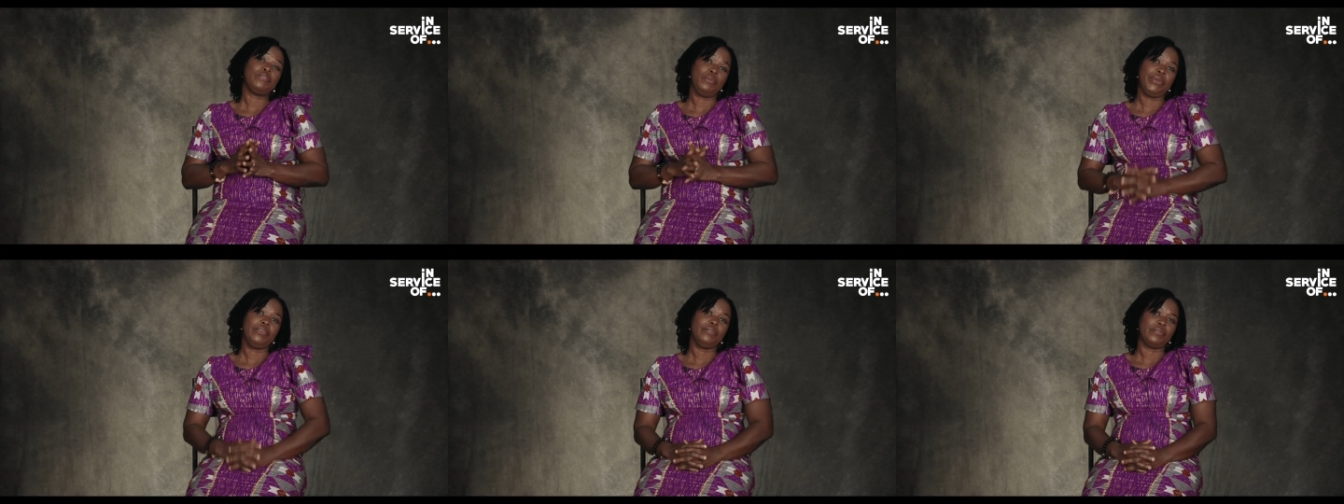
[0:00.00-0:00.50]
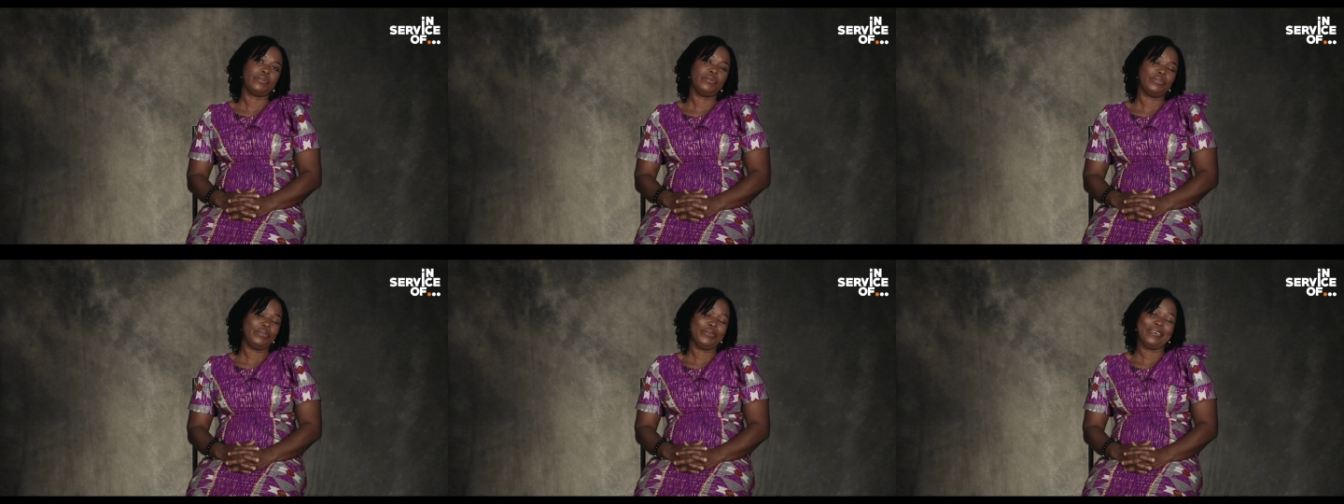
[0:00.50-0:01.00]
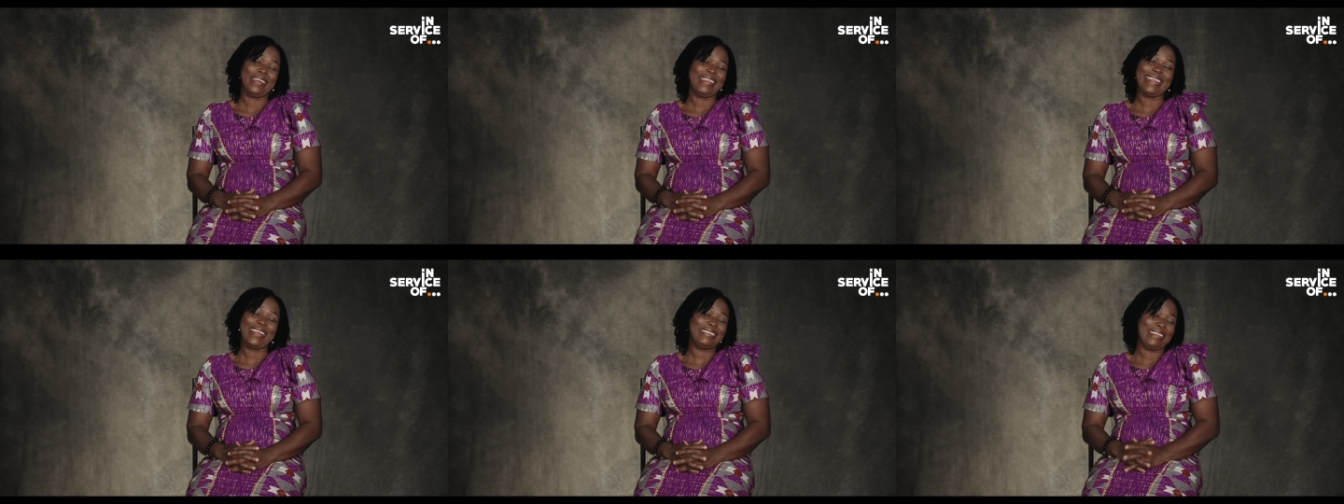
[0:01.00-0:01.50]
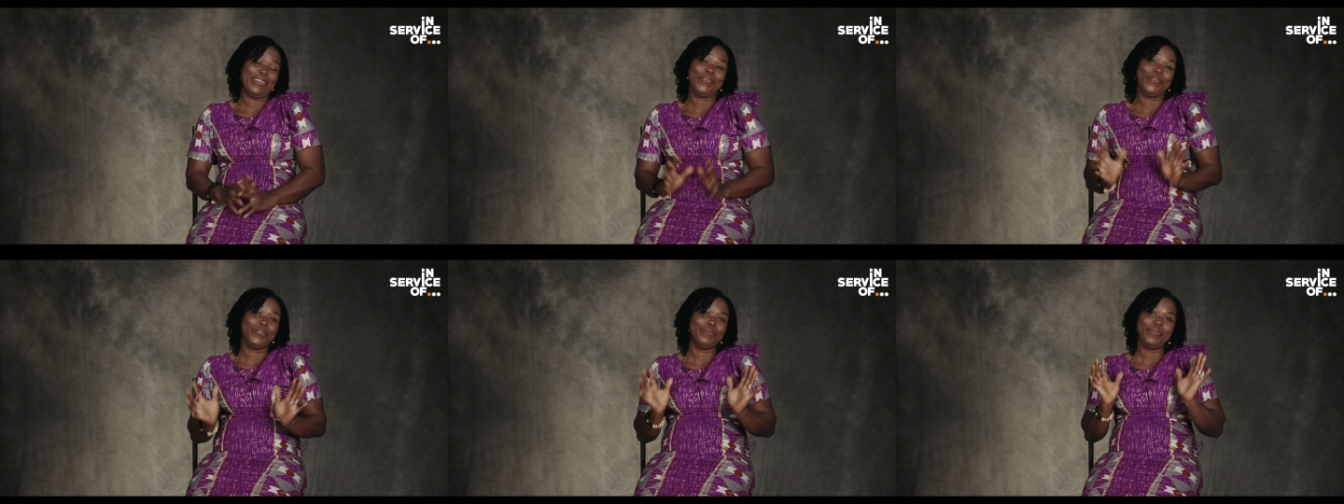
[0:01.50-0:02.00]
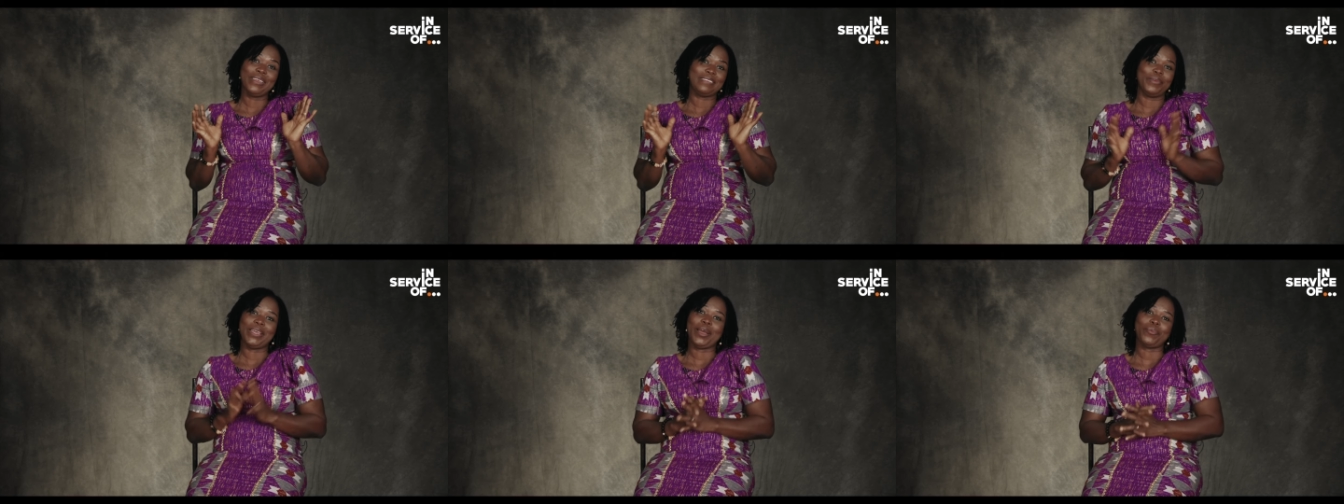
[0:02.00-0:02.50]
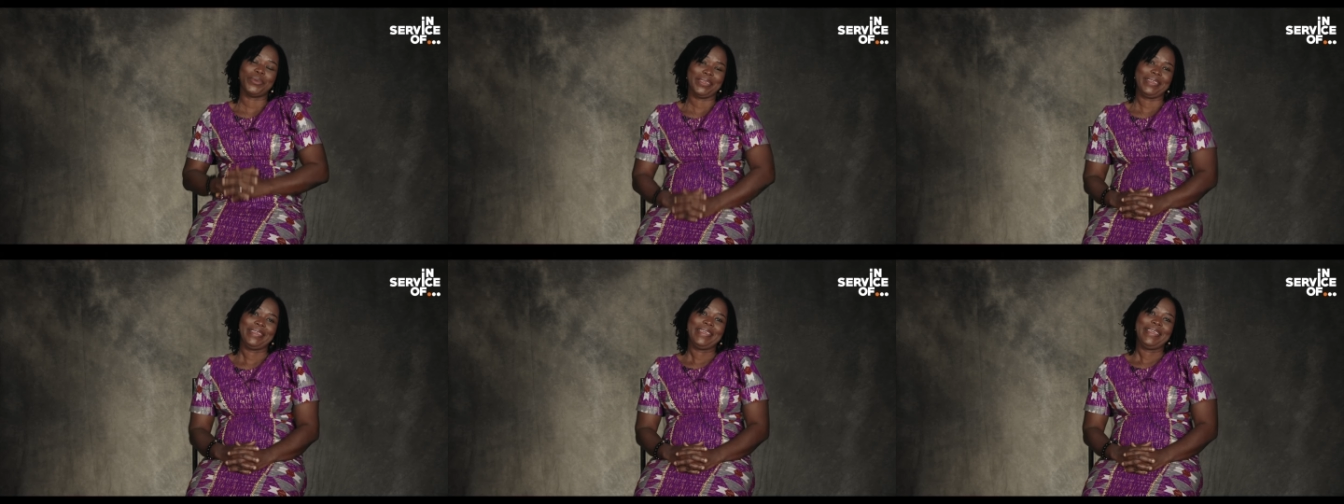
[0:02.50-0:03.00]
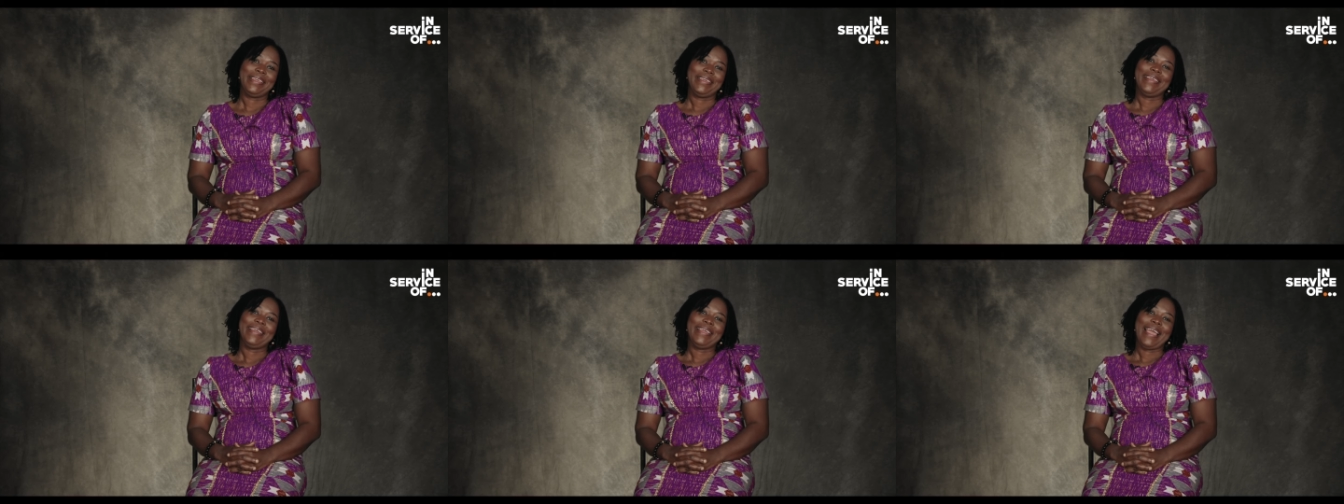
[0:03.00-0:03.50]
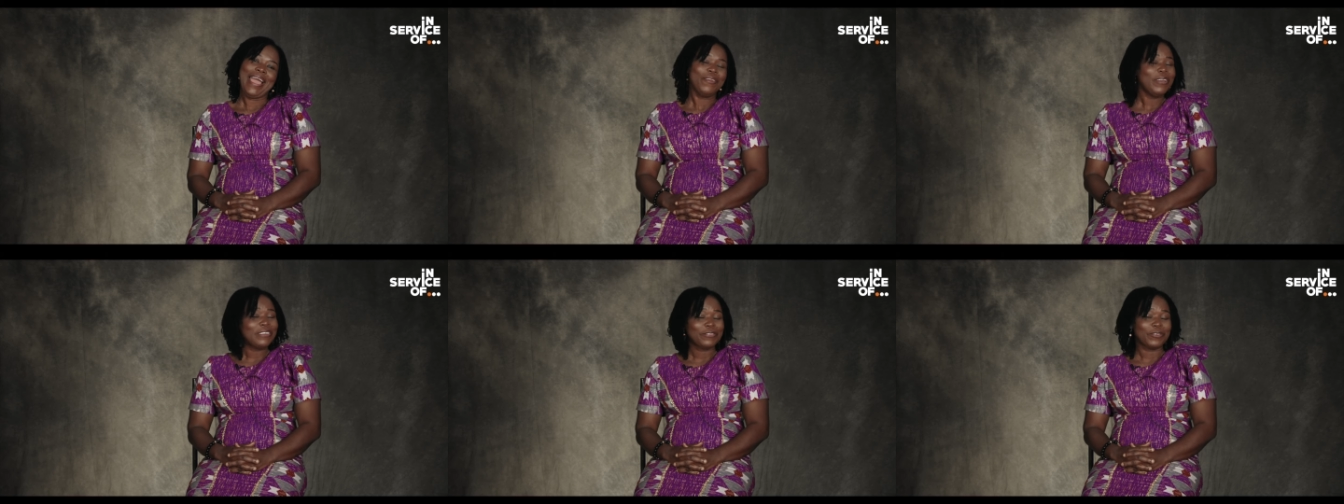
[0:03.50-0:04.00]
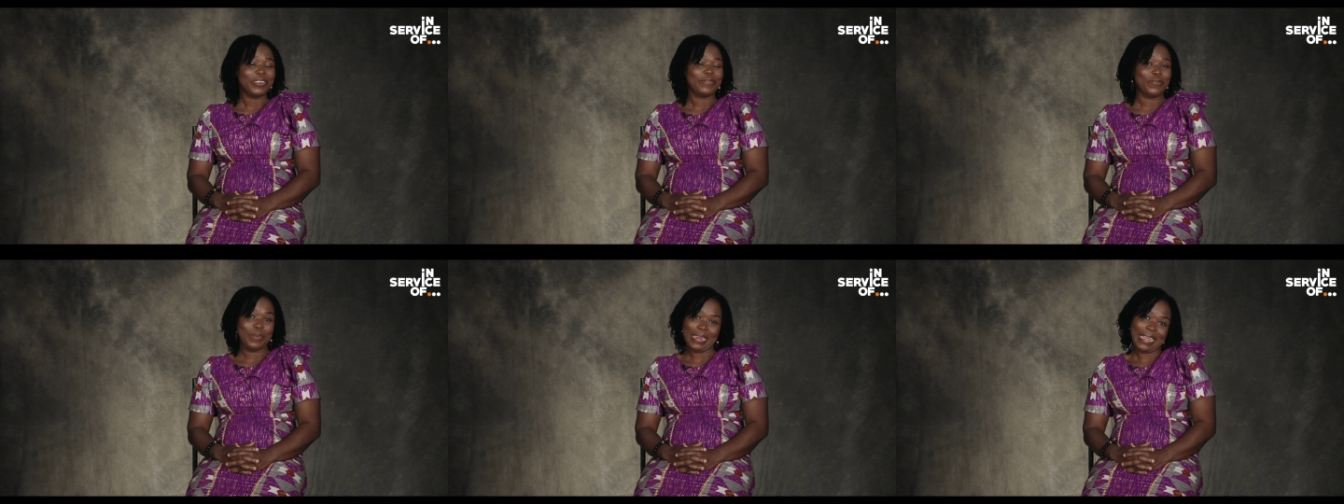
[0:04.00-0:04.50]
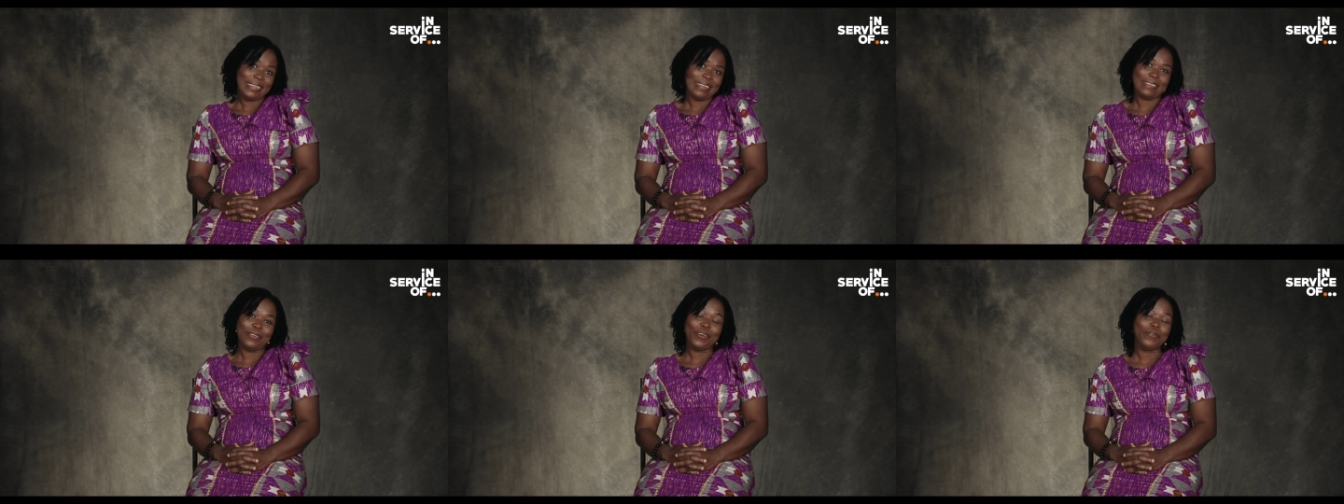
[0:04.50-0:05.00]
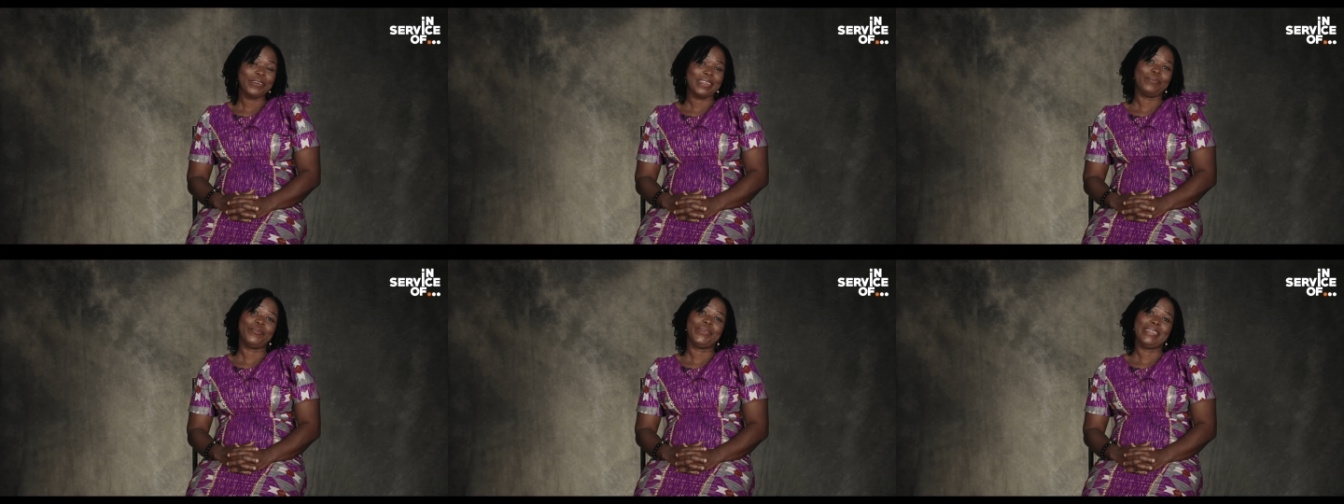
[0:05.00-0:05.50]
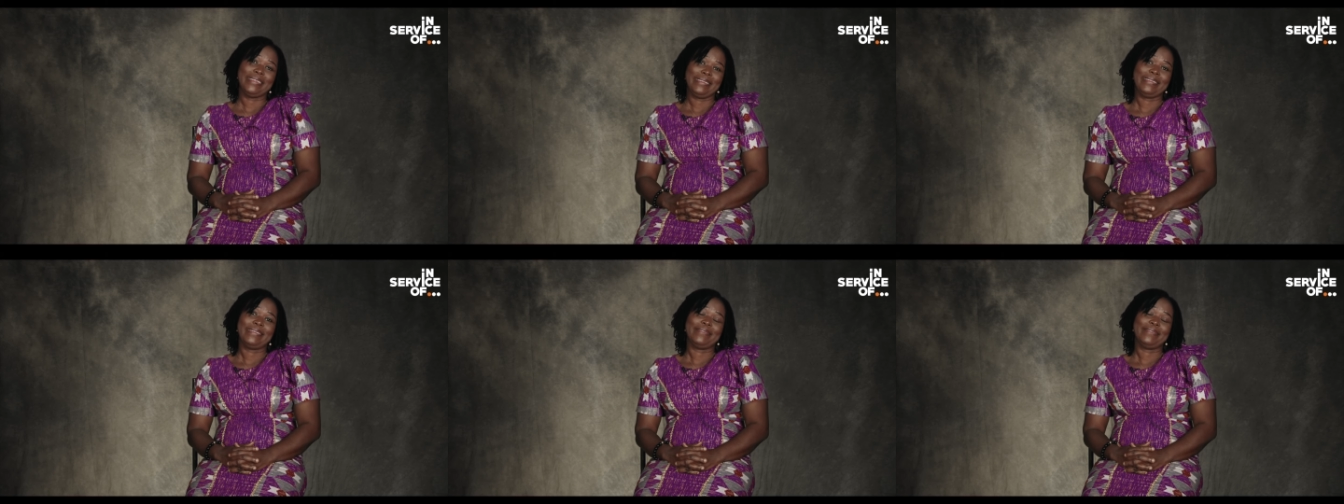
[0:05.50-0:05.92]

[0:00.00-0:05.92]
to be in school. So that alone makes me happy. I know it's stressful, but I just love what I'm doing.